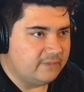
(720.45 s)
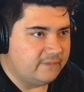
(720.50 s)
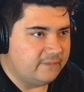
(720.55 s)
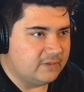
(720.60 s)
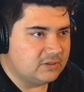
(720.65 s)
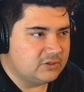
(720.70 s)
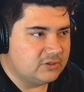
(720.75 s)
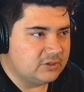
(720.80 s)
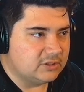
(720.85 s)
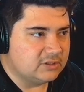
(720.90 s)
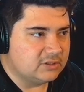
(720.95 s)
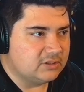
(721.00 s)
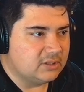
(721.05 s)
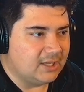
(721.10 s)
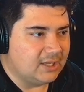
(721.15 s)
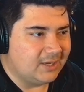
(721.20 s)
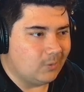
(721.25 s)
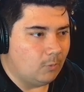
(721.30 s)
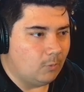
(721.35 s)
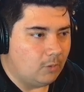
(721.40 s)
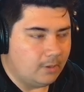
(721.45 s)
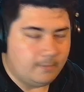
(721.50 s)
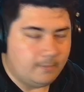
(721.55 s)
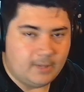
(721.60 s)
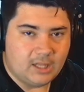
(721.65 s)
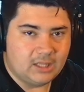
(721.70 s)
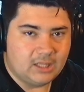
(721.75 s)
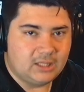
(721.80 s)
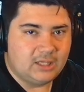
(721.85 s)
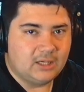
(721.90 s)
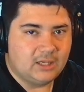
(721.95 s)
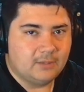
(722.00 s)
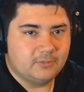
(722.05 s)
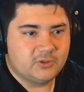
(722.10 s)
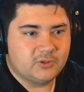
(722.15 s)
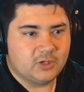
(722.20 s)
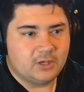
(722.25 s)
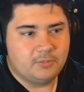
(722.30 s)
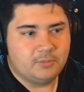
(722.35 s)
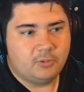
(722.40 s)
if it's just like one melody
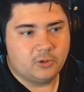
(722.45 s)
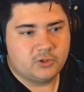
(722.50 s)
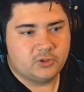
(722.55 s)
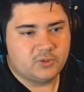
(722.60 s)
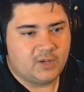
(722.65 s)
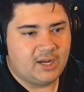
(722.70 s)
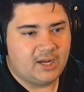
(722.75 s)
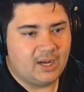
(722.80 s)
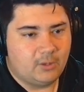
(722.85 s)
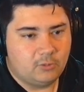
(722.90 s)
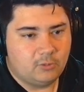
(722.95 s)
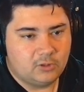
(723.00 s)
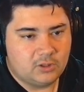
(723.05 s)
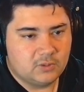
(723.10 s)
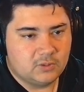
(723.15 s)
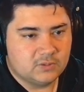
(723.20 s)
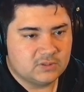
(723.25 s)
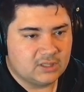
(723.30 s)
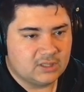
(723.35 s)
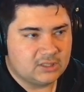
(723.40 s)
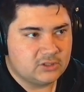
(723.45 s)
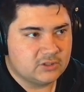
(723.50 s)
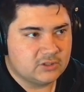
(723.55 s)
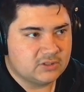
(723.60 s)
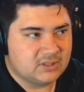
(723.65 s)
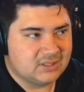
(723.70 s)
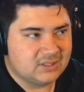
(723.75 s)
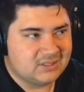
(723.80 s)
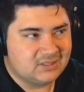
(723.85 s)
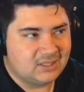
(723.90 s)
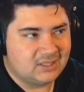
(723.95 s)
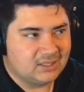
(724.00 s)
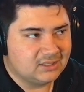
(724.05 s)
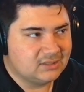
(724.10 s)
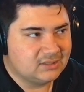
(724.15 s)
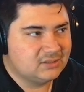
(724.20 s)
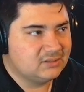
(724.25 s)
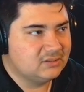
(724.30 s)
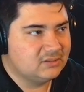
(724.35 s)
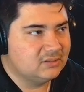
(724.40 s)
I'm trying to portray, I will use like just the
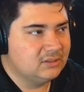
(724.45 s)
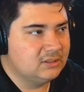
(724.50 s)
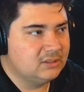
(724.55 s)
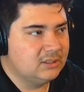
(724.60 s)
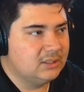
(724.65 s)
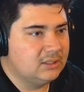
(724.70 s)
six